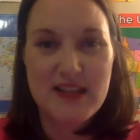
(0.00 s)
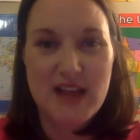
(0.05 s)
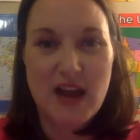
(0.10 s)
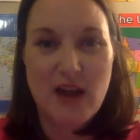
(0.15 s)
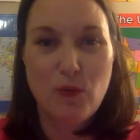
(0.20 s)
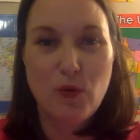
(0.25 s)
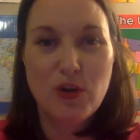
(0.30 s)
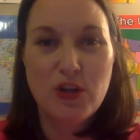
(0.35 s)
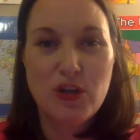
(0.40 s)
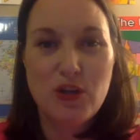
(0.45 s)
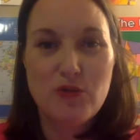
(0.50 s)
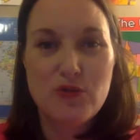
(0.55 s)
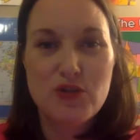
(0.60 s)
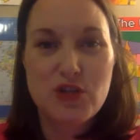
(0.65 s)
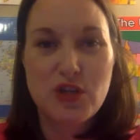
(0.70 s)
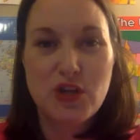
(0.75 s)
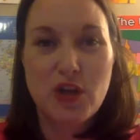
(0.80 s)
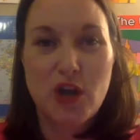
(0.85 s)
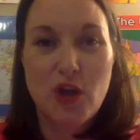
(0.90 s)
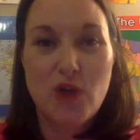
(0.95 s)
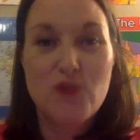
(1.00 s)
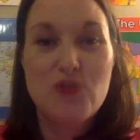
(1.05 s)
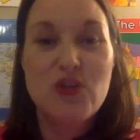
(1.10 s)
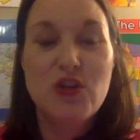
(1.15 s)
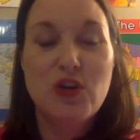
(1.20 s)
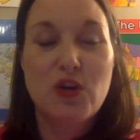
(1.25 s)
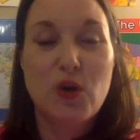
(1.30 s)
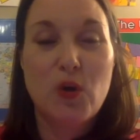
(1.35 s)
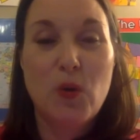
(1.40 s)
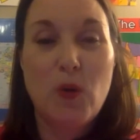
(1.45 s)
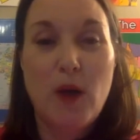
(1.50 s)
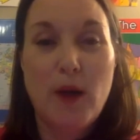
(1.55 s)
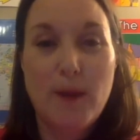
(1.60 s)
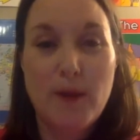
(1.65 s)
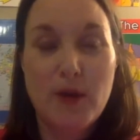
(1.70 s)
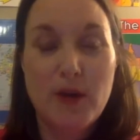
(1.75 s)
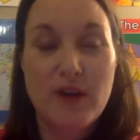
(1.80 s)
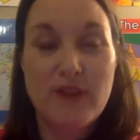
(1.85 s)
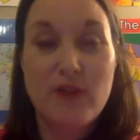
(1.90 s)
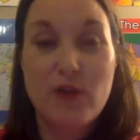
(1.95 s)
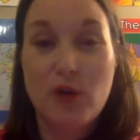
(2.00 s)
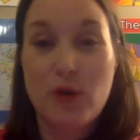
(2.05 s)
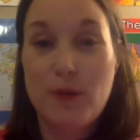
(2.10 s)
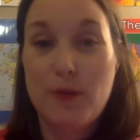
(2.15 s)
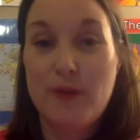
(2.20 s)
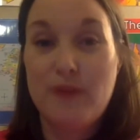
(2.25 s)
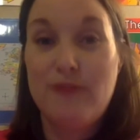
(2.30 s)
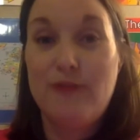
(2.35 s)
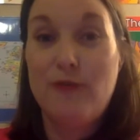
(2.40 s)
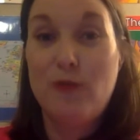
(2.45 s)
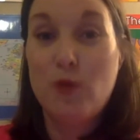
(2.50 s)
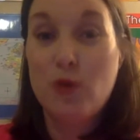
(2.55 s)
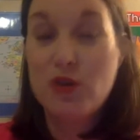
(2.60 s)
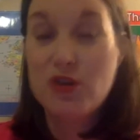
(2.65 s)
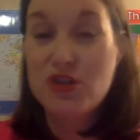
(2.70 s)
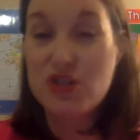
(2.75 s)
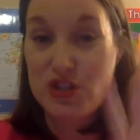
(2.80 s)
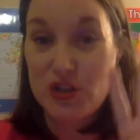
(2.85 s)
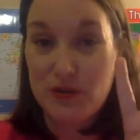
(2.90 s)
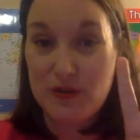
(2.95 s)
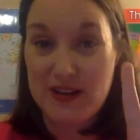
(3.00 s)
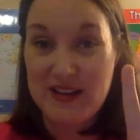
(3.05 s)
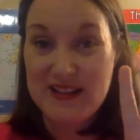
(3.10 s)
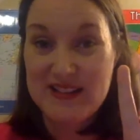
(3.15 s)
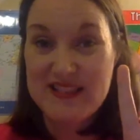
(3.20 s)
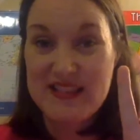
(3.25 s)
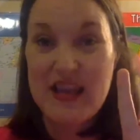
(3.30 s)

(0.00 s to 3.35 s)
I want you to go to your cooperative group of 4 students